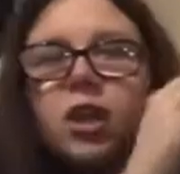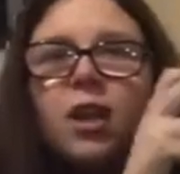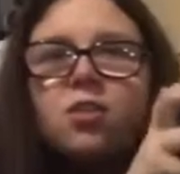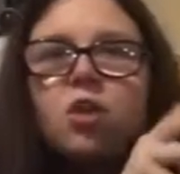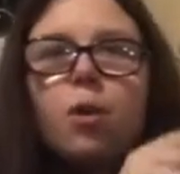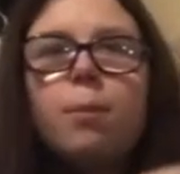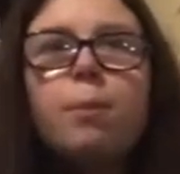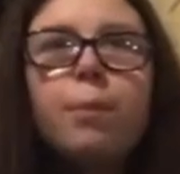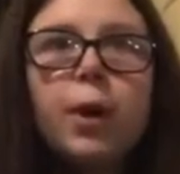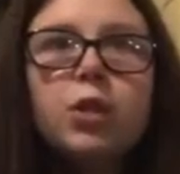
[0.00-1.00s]
has got a
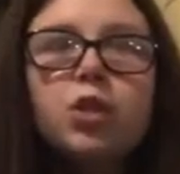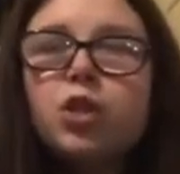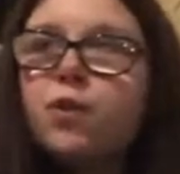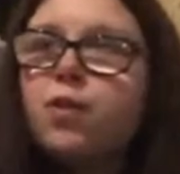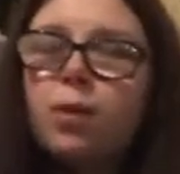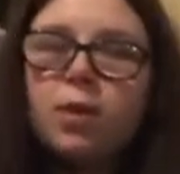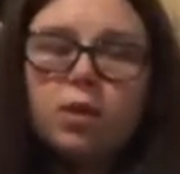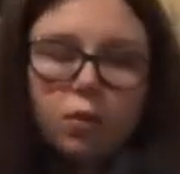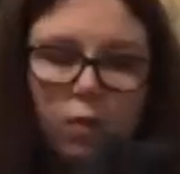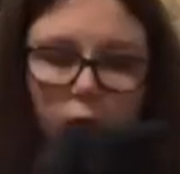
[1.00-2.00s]
bunch of them in
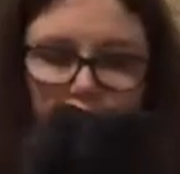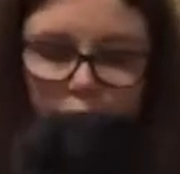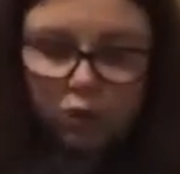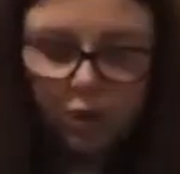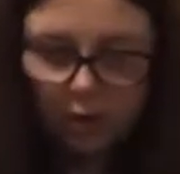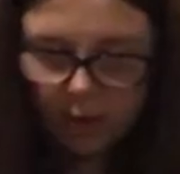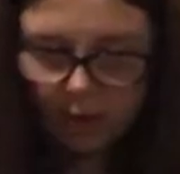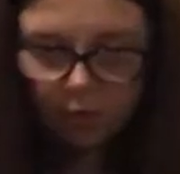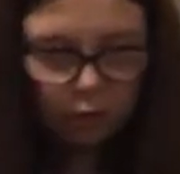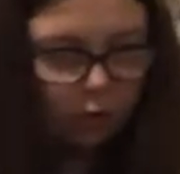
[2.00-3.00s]
the wash right
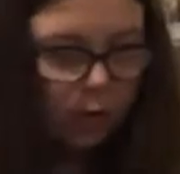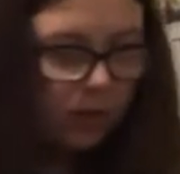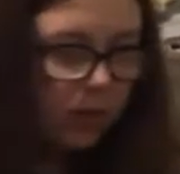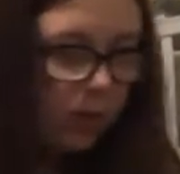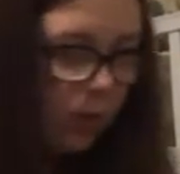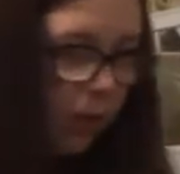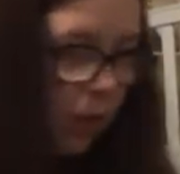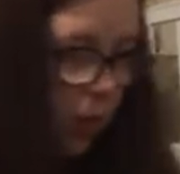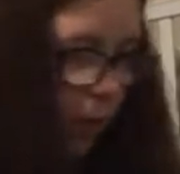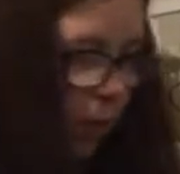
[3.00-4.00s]
now, so this is not even all of